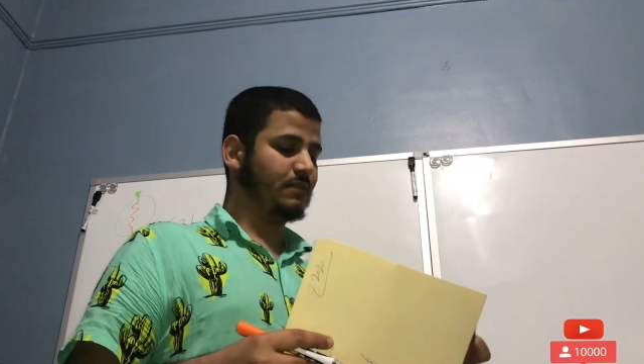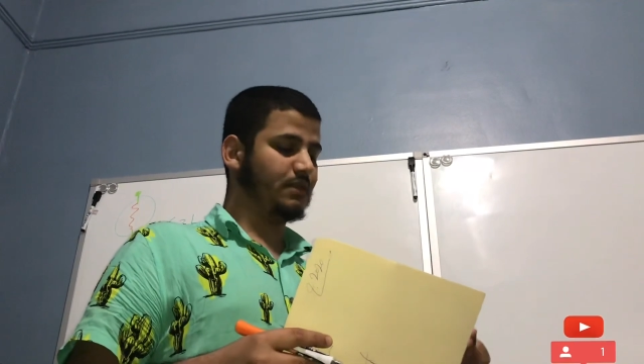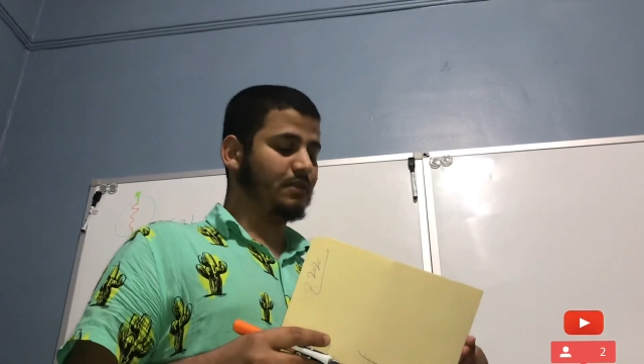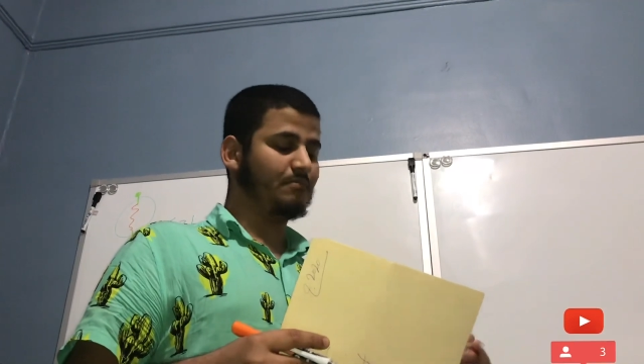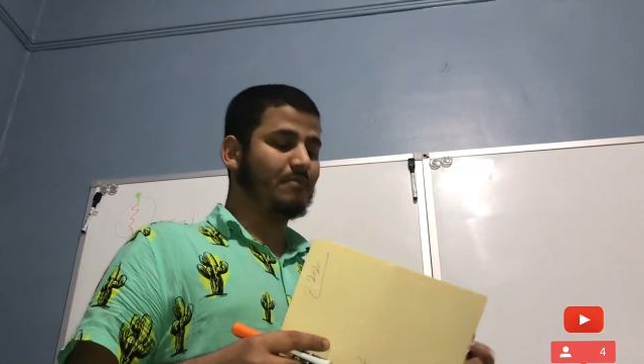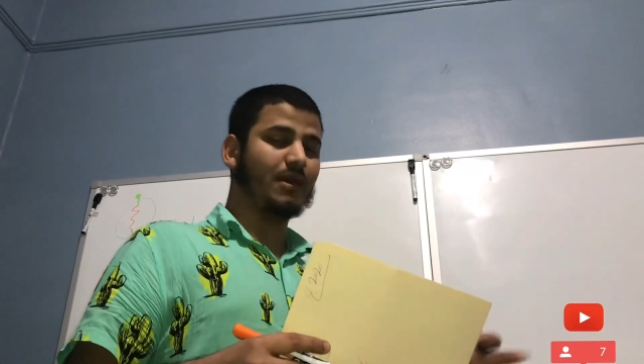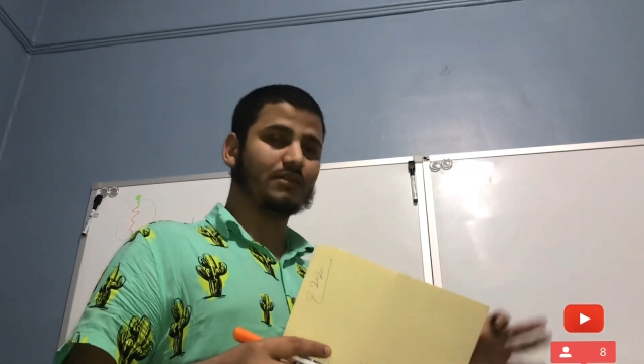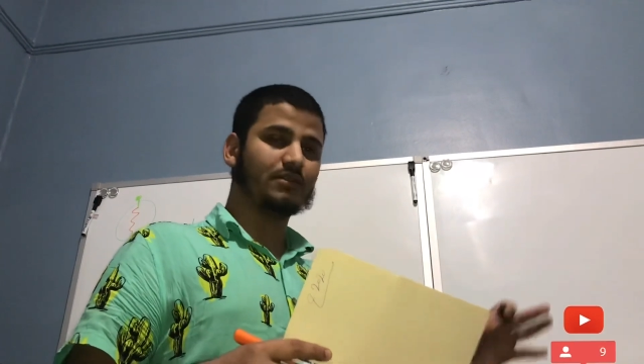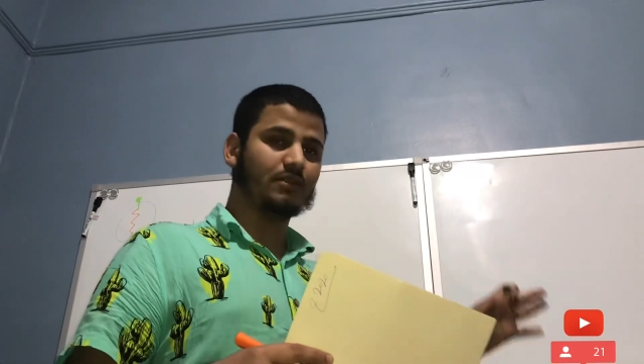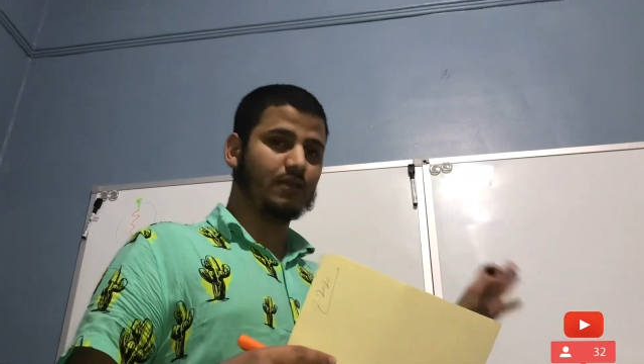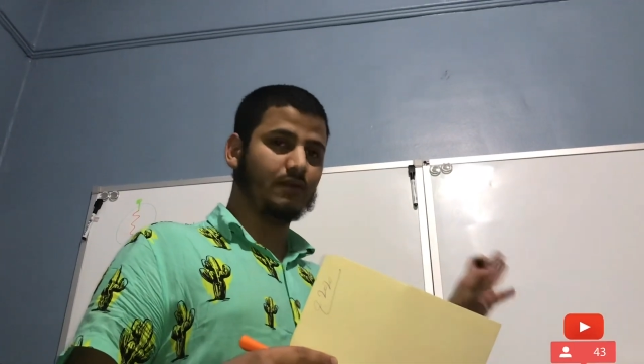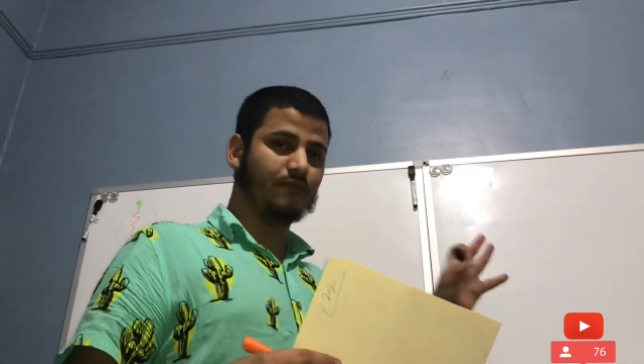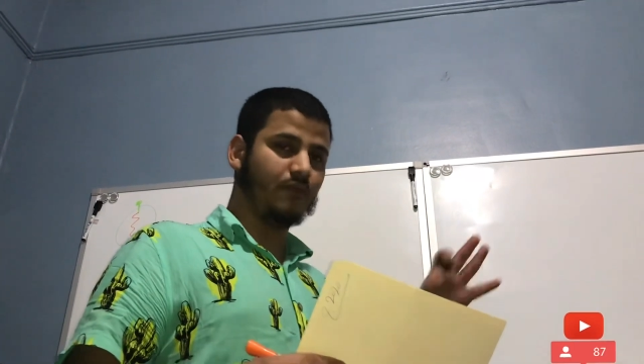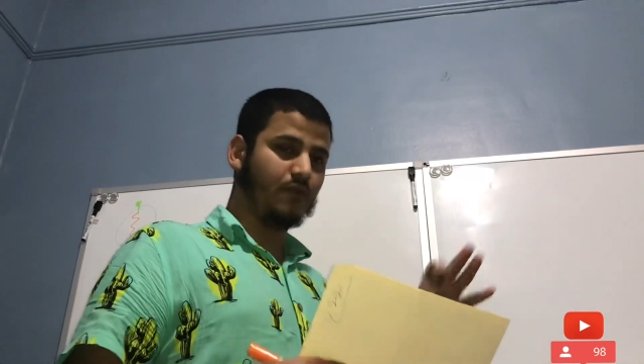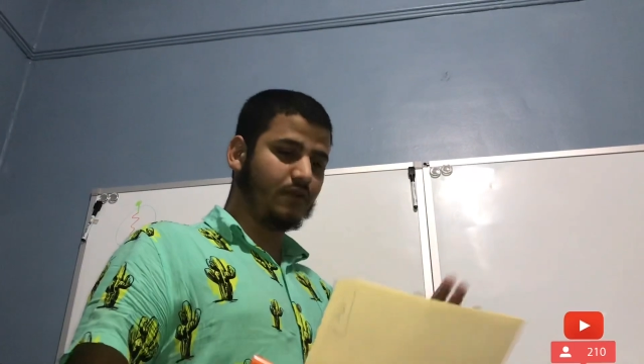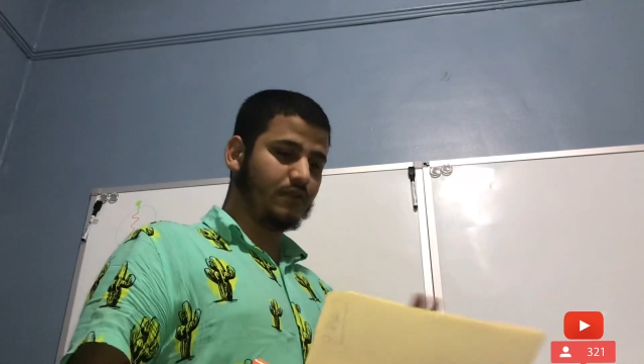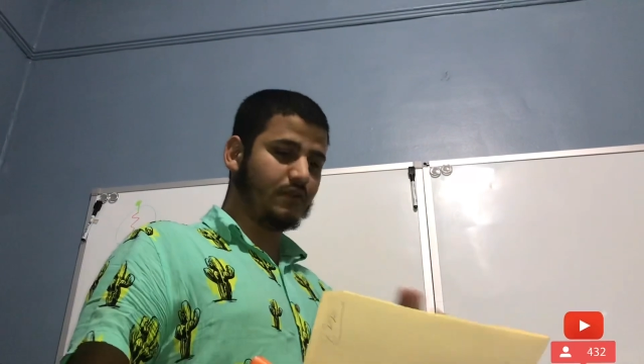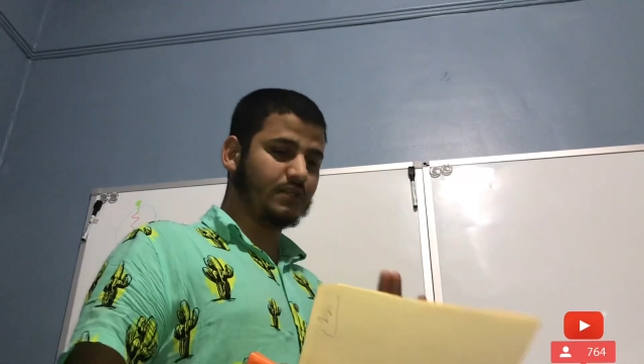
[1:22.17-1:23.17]
But
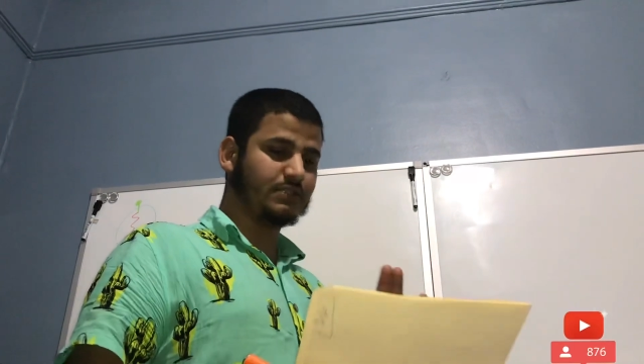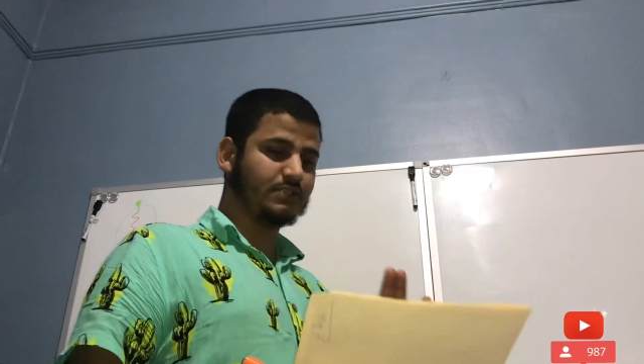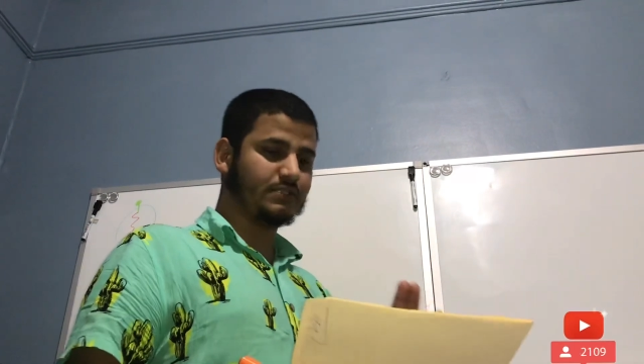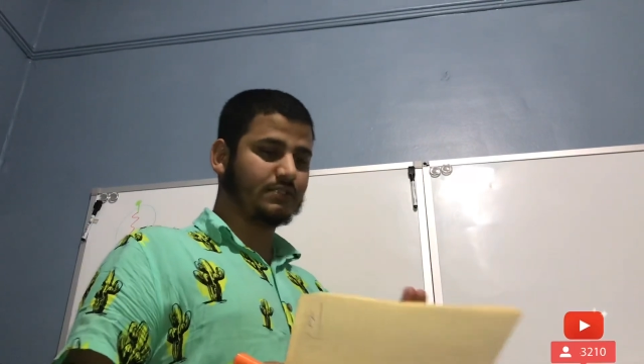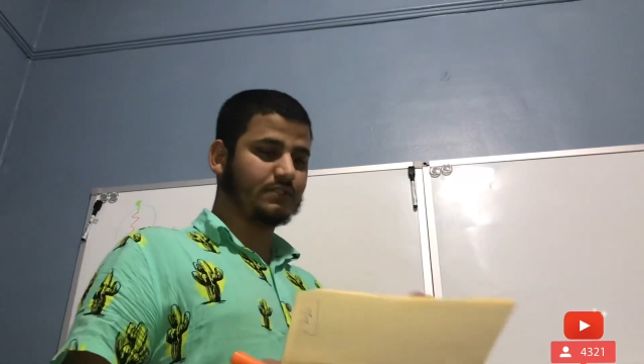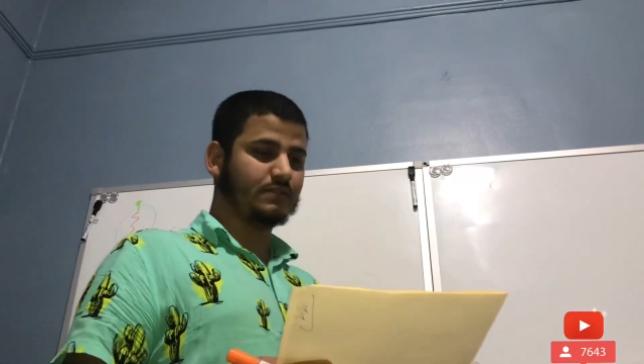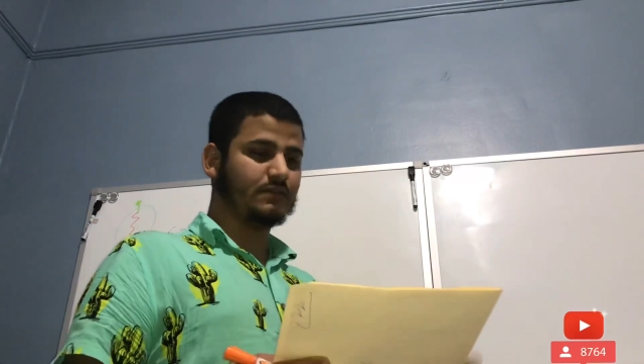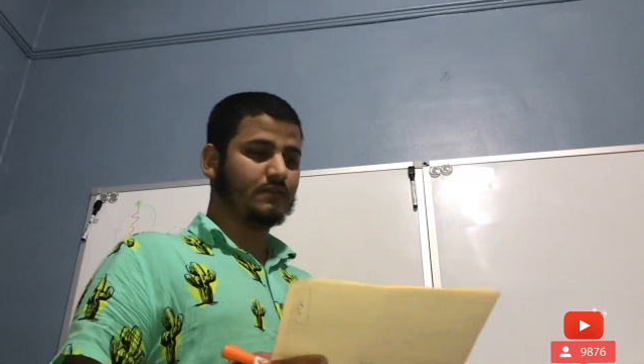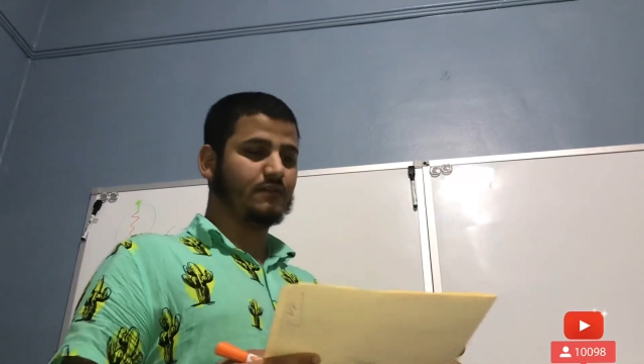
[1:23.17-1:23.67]
for this